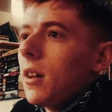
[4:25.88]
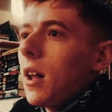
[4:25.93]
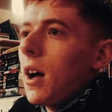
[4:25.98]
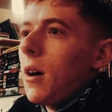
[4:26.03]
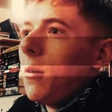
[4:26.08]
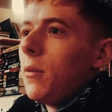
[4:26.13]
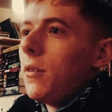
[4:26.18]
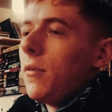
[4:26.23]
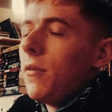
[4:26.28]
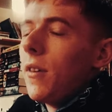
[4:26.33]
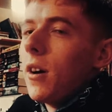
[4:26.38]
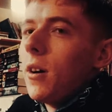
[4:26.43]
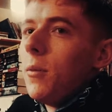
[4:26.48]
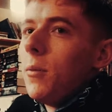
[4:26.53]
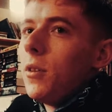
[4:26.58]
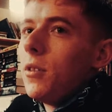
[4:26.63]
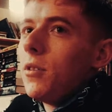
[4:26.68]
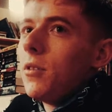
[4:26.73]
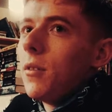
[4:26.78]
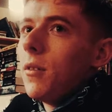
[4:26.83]
I was very
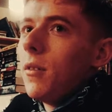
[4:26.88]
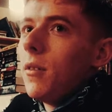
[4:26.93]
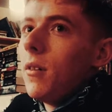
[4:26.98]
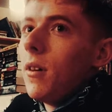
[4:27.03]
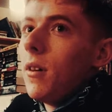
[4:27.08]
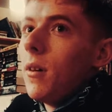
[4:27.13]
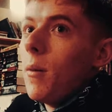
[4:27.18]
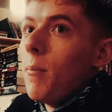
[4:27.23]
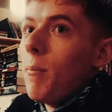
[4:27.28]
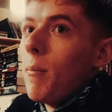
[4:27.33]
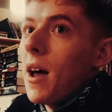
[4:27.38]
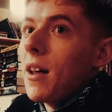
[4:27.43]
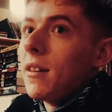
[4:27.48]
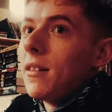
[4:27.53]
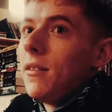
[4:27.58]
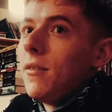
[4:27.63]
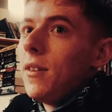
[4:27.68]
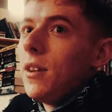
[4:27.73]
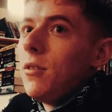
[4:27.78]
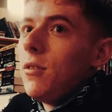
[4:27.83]
much a
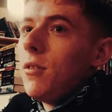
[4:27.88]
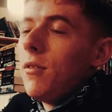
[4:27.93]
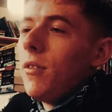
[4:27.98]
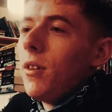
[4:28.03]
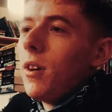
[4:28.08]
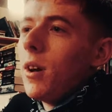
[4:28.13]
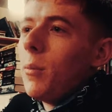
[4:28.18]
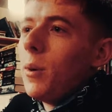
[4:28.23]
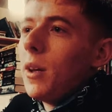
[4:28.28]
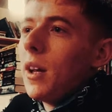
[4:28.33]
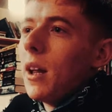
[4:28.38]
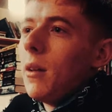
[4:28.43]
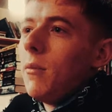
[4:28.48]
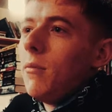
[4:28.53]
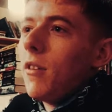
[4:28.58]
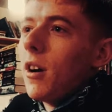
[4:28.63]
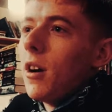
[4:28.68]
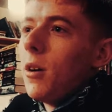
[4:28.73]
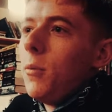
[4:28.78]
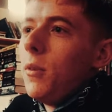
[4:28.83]
massive introvert. I became
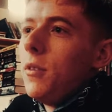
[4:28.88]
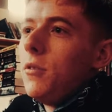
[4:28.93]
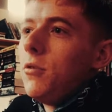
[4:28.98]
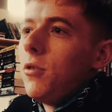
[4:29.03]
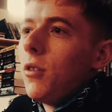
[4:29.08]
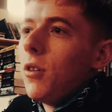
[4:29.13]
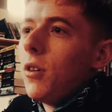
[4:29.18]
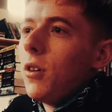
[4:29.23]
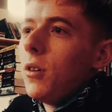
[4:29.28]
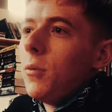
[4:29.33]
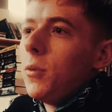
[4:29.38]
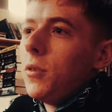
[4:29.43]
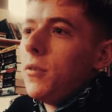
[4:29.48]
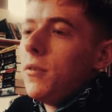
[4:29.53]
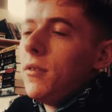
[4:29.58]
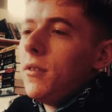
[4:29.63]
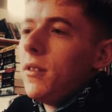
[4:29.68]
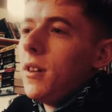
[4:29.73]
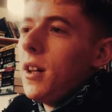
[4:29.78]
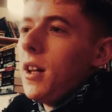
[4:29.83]
very withdrawn.
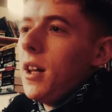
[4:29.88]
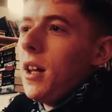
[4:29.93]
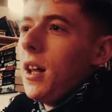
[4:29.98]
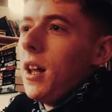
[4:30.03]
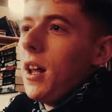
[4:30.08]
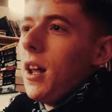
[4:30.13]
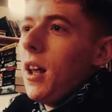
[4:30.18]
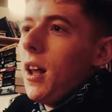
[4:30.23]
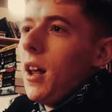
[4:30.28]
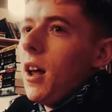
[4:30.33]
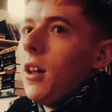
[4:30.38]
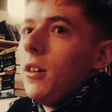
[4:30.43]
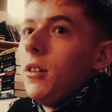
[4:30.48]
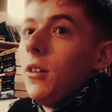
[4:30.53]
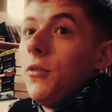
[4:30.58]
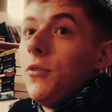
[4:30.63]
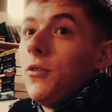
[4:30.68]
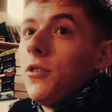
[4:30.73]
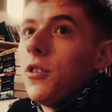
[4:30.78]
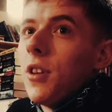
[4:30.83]
At
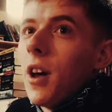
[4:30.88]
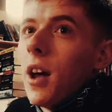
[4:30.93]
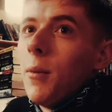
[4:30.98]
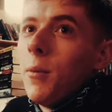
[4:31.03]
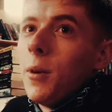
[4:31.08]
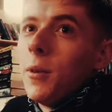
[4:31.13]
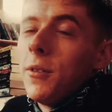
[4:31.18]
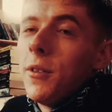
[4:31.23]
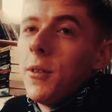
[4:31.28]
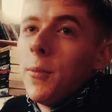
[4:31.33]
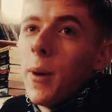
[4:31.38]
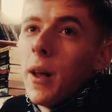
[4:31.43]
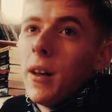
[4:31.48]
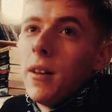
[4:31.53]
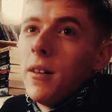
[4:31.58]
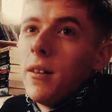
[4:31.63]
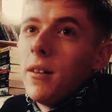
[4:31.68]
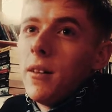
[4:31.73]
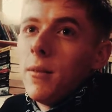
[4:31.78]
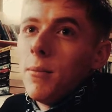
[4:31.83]
lunchtime, I would
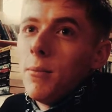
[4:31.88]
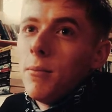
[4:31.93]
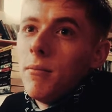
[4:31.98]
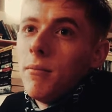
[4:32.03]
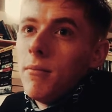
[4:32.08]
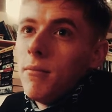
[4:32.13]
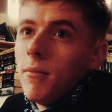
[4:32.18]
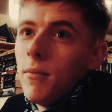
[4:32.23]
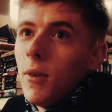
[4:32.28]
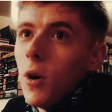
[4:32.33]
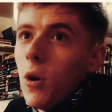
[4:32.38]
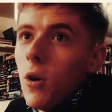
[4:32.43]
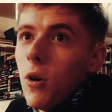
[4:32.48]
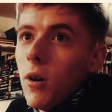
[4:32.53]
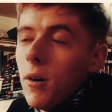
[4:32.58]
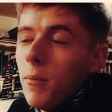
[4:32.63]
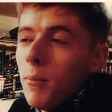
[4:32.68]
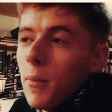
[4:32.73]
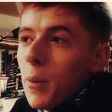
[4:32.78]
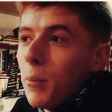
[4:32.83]
spend
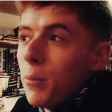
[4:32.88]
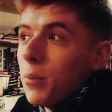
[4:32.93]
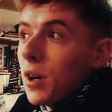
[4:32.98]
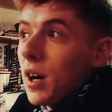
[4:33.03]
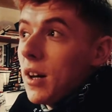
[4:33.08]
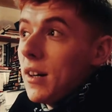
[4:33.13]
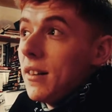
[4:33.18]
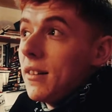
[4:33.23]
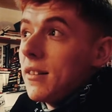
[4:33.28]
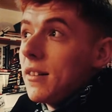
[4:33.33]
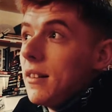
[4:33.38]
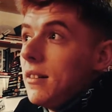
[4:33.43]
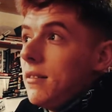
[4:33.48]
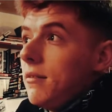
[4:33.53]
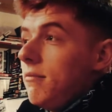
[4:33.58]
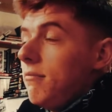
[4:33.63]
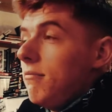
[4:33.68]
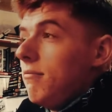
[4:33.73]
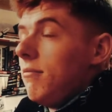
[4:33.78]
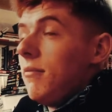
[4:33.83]
all my breaks
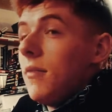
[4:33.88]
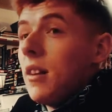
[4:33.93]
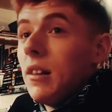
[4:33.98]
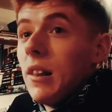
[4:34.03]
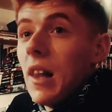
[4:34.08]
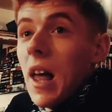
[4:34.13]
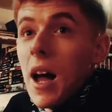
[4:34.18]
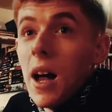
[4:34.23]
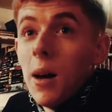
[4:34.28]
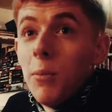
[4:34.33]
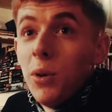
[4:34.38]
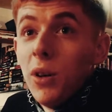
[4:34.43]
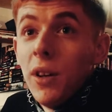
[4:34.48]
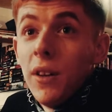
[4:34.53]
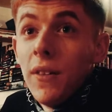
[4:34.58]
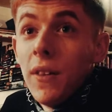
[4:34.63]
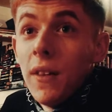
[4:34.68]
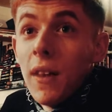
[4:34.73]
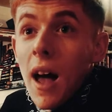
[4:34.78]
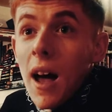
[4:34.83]
in library
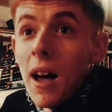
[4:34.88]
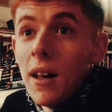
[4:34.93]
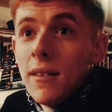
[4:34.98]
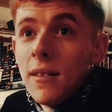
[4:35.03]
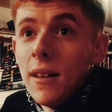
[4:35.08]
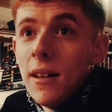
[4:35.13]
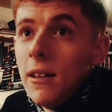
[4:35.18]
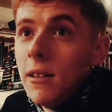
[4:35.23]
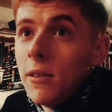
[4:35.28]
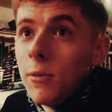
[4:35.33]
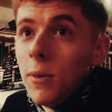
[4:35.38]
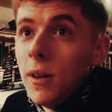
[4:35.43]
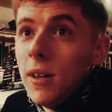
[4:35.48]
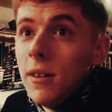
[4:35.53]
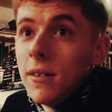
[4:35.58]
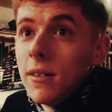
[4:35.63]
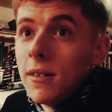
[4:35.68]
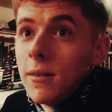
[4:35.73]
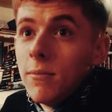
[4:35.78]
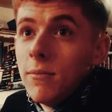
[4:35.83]
and IT
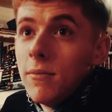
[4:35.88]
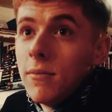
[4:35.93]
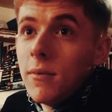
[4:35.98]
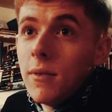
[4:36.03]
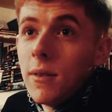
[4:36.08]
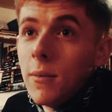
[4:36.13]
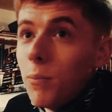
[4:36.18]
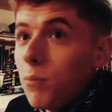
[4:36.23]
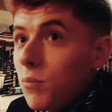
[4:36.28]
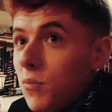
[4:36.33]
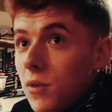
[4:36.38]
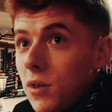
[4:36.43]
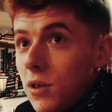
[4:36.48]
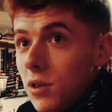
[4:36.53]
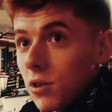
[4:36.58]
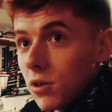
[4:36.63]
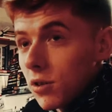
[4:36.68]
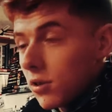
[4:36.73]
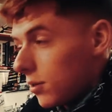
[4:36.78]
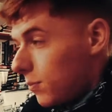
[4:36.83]
suites
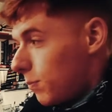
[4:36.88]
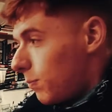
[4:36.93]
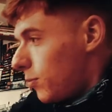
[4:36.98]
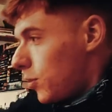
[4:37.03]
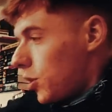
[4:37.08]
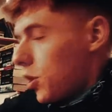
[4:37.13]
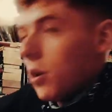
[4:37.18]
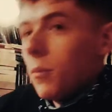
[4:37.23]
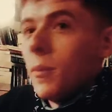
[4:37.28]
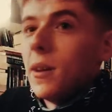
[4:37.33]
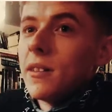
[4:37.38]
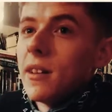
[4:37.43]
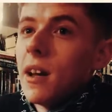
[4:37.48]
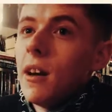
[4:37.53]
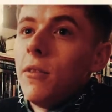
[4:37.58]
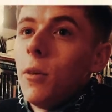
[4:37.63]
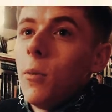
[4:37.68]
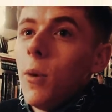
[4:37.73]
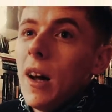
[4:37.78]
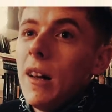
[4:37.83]
to shut
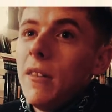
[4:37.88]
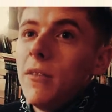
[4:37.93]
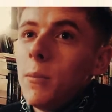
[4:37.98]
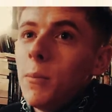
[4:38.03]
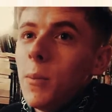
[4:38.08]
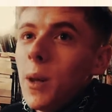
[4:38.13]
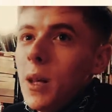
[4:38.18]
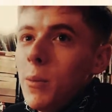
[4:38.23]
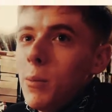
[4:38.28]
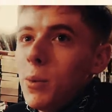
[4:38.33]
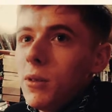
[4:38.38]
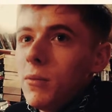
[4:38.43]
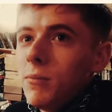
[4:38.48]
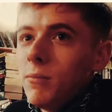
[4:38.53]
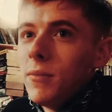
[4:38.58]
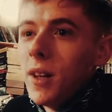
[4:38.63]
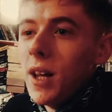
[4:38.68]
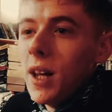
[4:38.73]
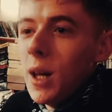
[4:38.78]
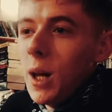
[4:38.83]
myself away from people
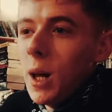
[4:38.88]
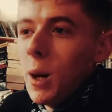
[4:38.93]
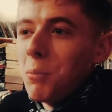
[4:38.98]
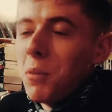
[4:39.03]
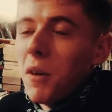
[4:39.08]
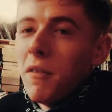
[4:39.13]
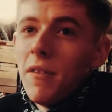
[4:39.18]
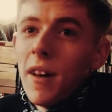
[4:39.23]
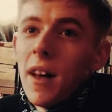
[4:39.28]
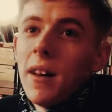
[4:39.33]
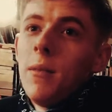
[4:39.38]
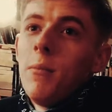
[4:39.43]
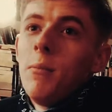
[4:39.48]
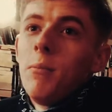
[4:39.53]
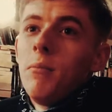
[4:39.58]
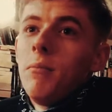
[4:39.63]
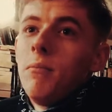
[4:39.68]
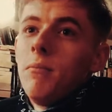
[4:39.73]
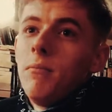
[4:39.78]
and prevent